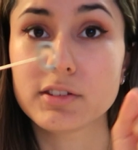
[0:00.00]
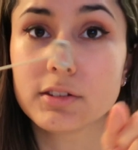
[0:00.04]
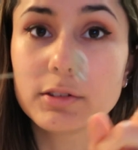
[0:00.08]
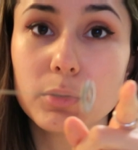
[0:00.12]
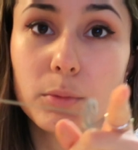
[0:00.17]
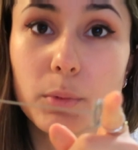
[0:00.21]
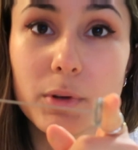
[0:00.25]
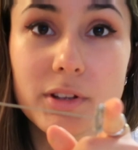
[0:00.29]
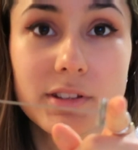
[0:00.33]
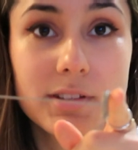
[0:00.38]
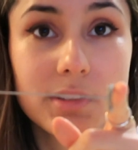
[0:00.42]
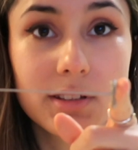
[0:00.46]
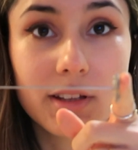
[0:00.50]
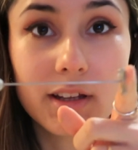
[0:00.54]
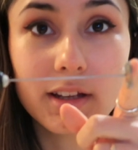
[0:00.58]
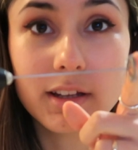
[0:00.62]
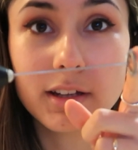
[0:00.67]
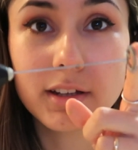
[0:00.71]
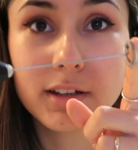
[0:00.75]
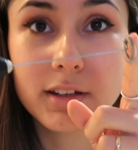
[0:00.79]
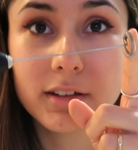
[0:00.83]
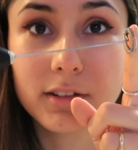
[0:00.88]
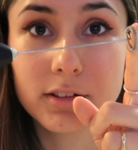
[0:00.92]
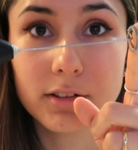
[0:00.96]
little
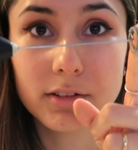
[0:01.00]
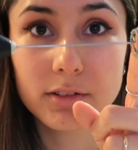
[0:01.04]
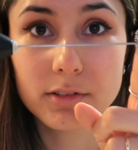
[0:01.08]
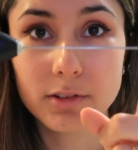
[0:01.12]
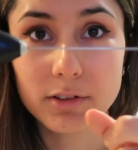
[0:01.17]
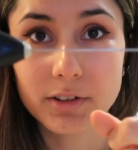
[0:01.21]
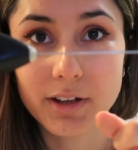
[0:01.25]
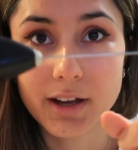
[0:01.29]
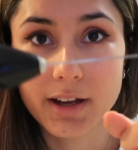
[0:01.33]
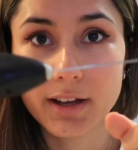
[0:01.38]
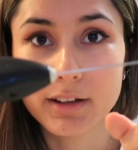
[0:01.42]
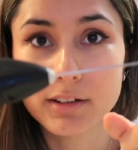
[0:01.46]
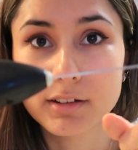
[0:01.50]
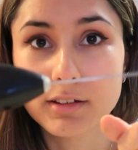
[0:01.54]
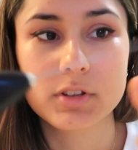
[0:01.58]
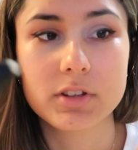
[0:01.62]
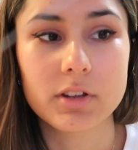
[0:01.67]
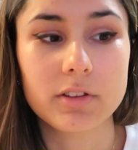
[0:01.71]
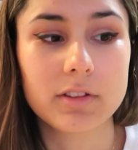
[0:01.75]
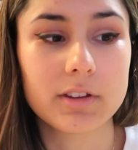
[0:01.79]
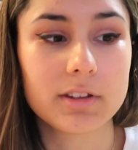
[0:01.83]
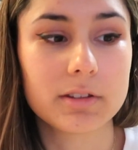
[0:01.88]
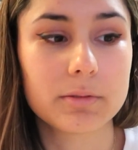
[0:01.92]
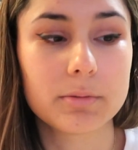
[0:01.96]
whiskey doodad.
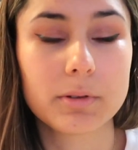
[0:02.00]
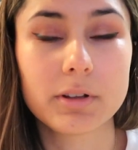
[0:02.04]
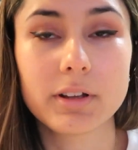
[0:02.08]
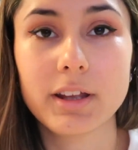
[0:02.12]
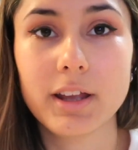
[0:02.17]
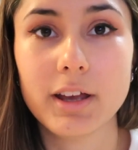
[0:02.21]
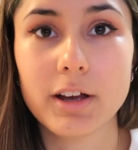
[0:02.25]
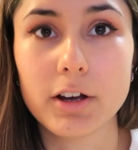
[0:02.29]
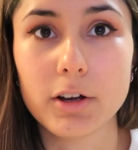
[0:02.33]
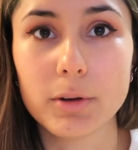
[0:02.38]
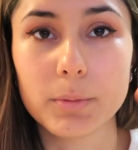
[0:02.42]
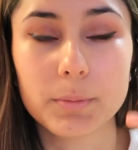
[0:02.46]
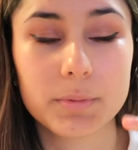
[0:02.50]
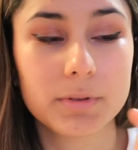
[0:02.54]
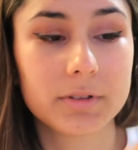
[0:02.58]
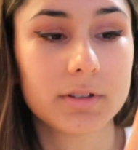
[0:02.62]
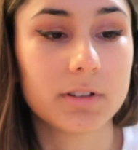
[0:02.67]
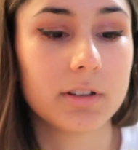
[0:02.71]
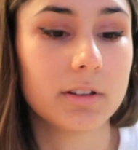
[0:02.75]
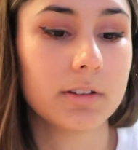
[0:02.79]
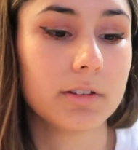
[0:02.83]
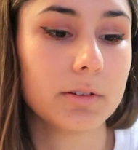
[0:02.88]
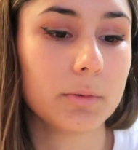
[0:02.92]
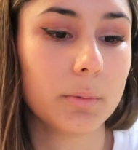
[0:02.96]
So this really helps
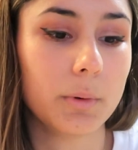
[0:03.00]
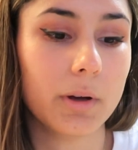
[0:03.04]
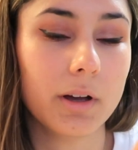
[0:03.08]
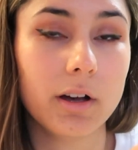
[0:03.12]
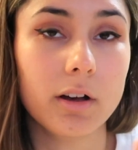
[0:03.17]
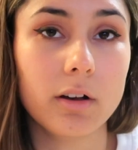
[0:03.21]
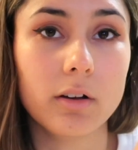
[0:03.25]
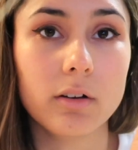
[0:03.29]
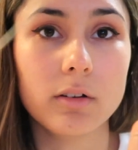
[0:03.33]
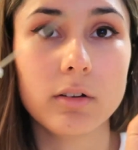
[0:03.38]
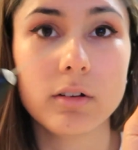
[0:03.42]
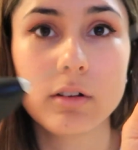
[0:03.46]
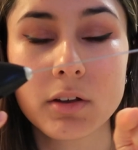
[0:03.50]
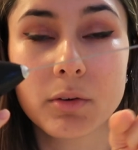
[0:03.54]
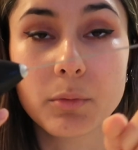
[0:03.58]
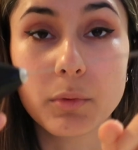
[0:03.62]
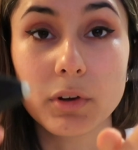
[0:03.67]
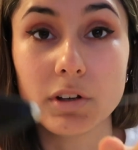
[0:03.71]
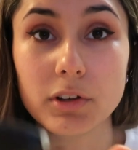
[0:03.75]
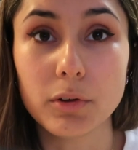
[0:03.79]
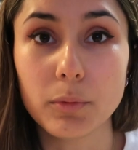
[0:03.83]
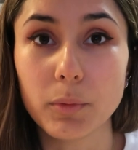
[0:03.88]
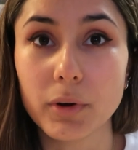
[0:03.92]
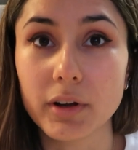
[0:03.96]
as well
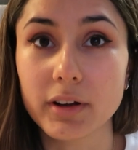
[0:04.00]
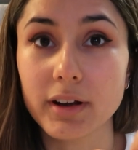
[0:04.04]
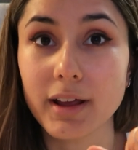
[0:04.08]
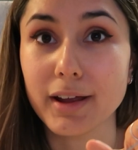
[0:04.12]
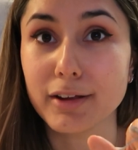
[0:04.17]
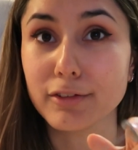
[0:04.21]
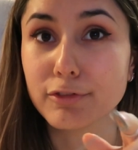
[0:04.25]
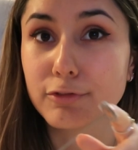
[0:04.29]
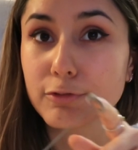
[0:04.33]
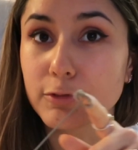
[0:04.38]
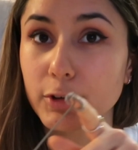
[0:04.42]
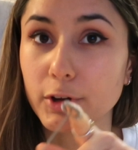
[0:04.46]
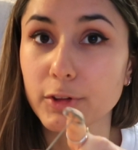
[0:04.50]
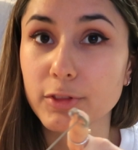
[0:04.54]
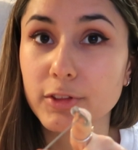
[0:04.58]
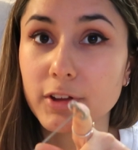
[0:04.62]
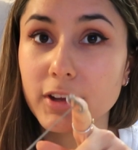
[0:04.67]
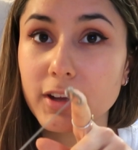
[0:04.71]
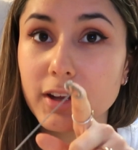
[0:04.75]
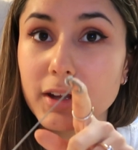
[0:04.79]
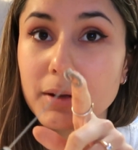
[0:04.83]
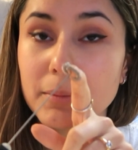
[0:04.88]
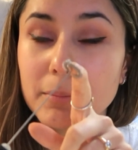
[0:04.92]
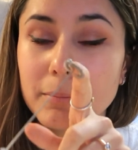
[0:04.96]
when you want a
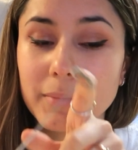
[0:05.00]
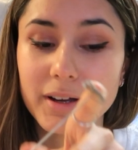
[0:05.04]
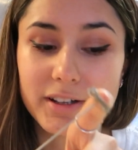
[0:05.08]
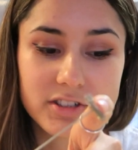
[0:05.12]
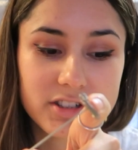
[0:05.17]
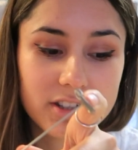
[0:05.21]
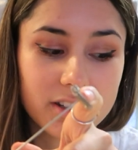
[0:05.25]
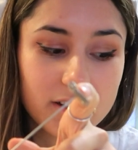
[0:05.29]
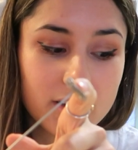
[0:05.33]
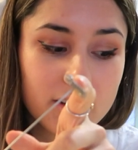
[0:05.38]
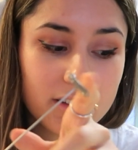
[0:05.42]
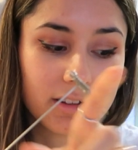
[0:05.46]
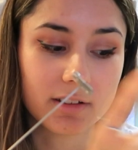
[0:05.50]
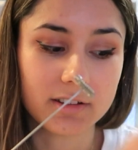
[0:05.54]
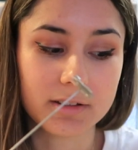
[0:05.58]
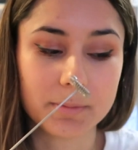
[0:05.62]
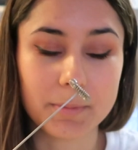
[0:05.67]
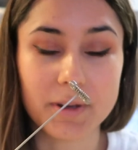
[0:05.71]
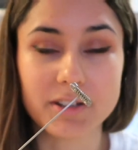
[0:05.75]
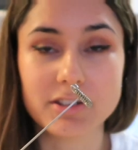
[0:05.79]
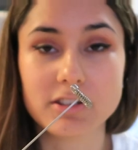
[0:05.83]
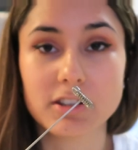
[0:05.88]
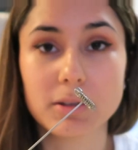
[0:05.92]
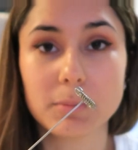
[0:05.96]
frothy matcha,
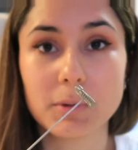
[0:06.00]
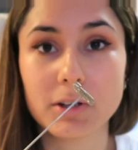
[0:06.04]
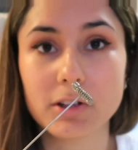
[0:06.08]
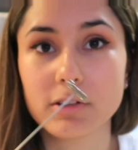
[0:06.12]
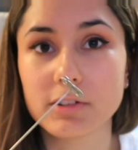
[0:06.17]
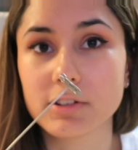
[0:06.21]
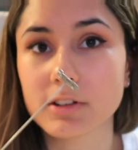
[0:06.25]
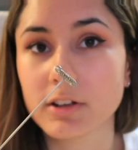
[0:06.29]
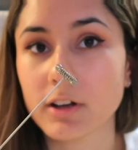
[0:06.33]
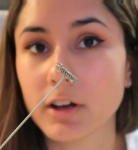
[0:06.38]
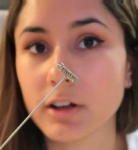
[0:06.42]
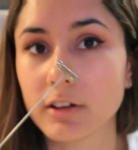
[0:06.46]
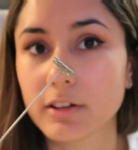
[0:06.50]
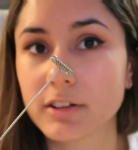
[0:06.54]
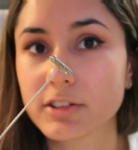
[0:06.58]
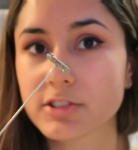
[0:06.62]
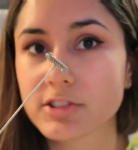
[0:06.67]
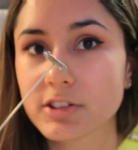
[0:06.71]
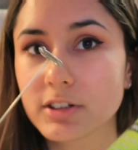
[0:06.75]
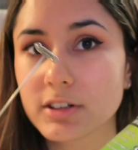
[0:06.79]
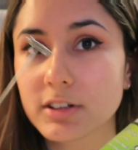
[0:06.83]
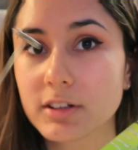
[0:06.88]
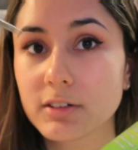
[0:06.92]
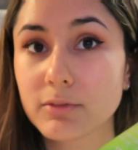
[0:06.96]
especially because
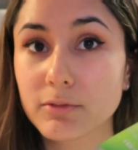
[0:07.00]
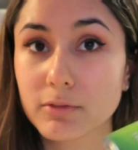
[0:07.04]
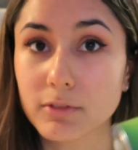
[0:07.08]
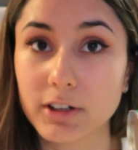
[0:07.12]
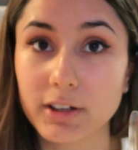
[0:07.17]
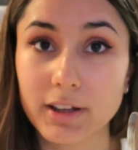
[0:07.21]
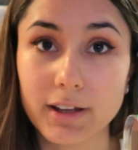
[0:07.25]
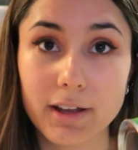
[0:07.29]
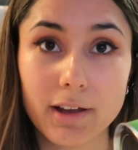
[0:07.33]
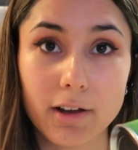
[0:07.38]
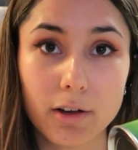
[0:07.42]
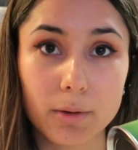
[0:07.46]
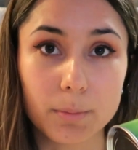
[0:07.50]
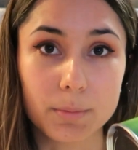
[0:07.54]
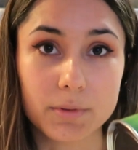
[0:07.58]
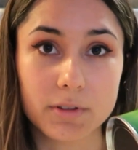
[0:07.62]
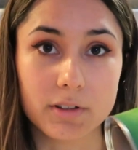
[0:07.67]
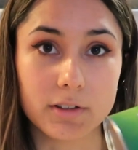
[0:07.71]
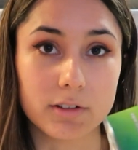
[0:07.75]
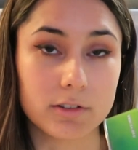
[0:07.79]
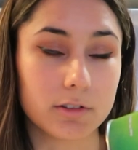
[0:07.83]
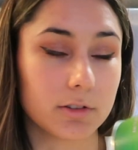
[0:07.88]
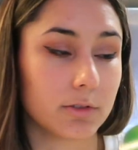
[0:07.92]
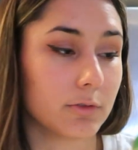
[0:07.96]
collagen really helps
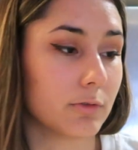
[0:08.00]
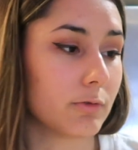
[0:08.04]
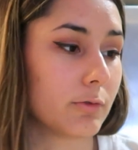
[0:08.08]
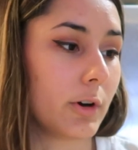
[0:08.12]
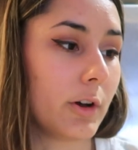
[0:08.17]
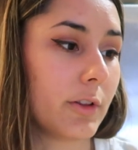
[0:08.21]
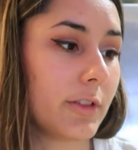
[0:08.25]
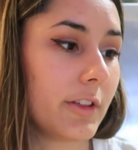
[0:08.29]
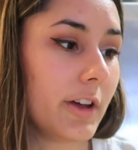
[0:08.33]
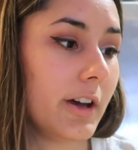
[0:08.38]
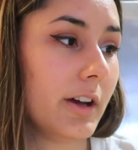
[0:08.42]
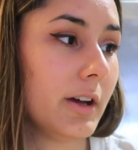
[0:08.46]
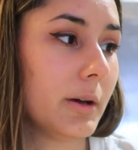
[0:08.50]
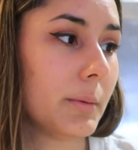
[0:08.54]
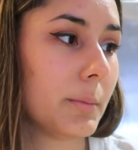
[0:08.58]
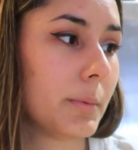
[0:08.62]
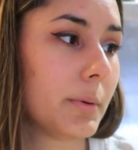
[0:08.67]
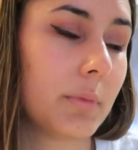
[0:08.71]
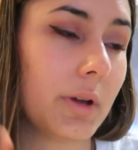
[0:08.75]
it to froth up.